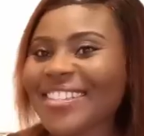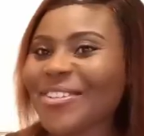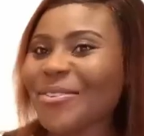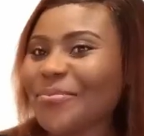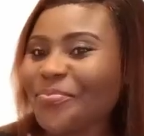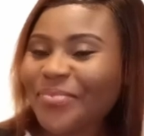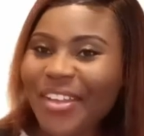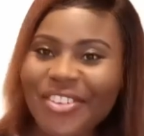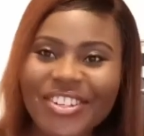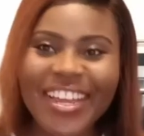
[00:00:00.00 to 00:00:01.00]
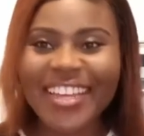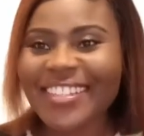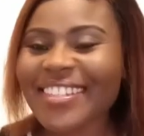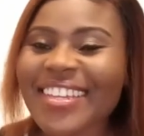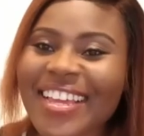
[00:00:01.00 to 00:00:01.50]
So I wish you
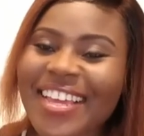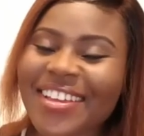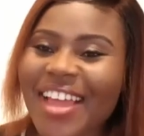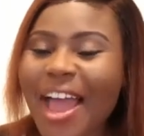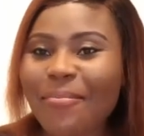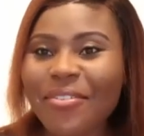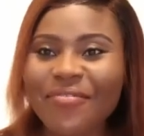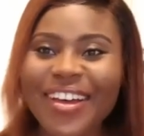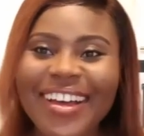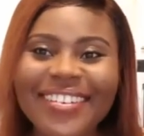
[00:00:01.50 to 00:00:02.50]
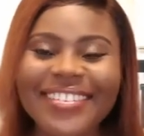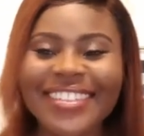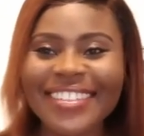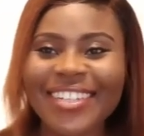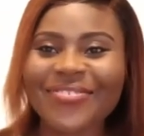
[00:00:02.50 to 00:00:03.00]
guys happy bar
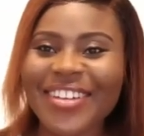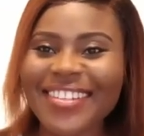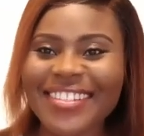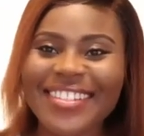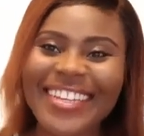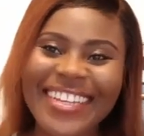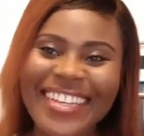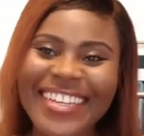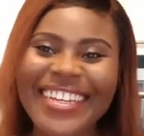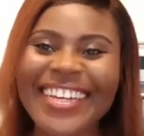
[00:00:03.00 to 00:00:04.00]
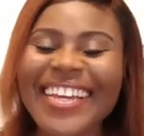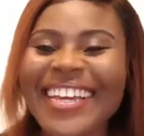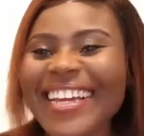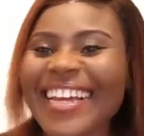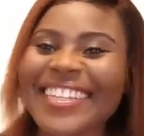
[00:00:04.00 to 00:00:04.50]
in advance.
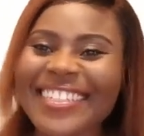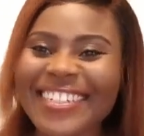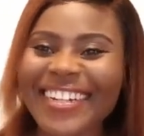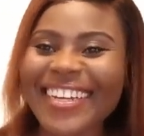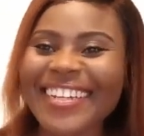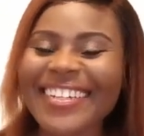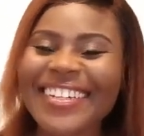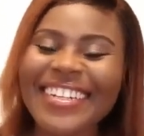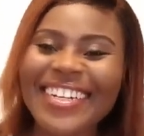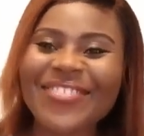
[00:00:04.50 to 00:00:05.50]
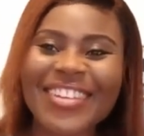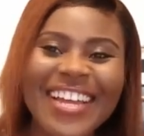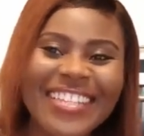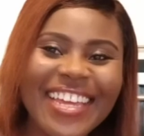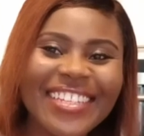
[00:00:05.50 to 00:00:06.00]
Enjoy. Hope you
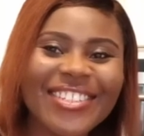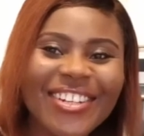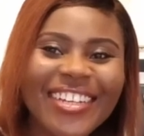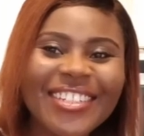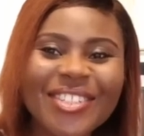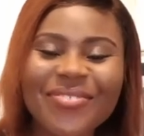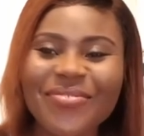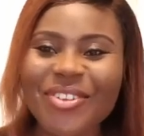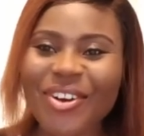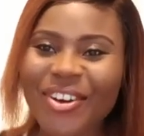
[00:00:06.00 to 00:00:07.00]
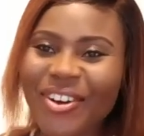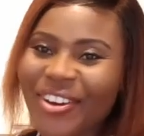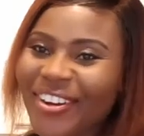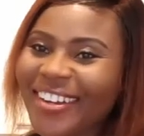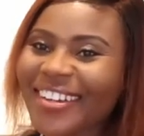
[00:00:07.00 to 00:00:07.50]
guys enjoy this
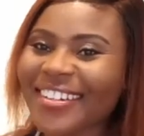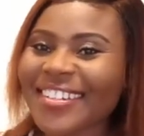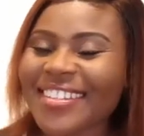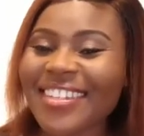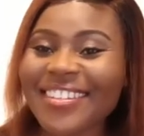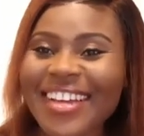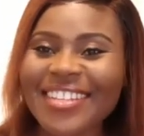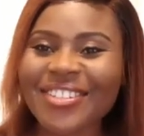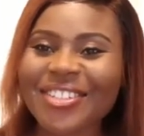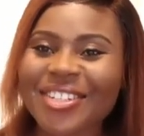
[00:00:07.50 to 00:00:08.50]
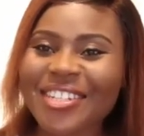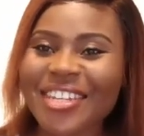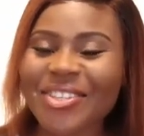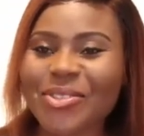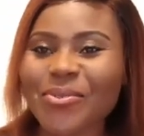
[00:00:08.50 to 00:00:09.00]
vlog. See you guys on the
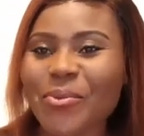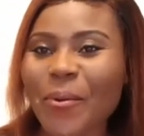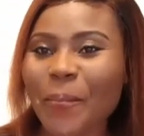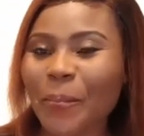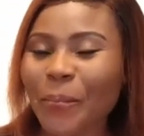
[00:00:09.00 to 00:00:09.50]
next one.